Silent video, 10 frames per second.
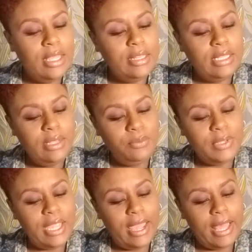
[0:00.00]
Then
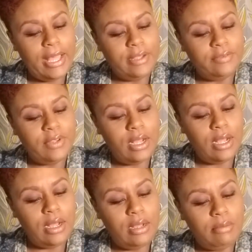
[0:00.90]
we have
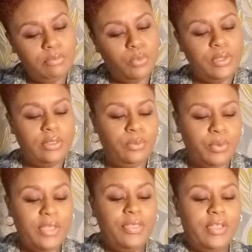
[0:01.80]

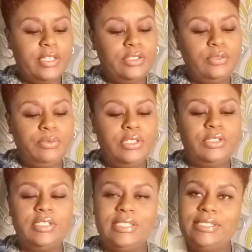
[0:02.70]
with the surrender
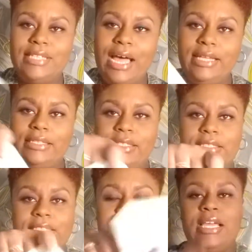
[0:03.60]
to
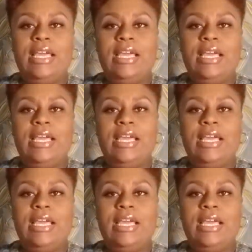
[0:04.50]
silence,